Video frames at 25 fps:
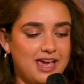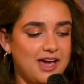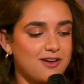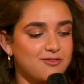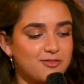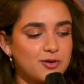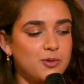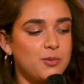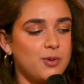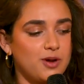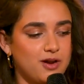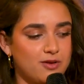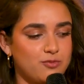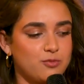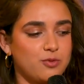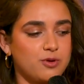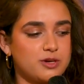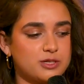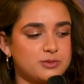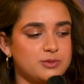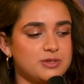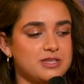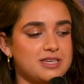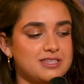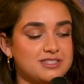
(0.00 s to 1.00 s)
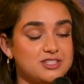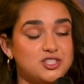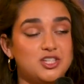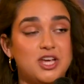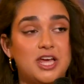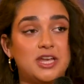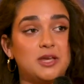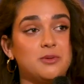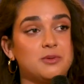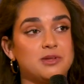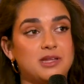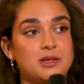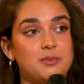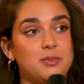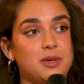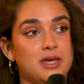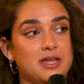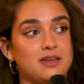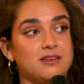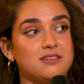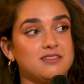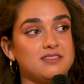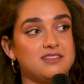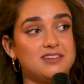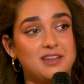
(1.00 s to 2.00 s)
Everyone I've worked with has genuinely
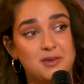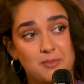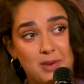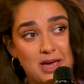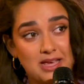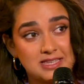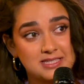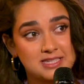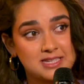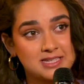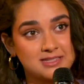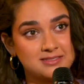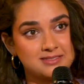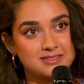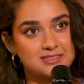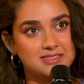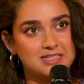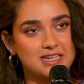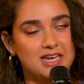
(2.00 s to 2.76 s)
been amazing.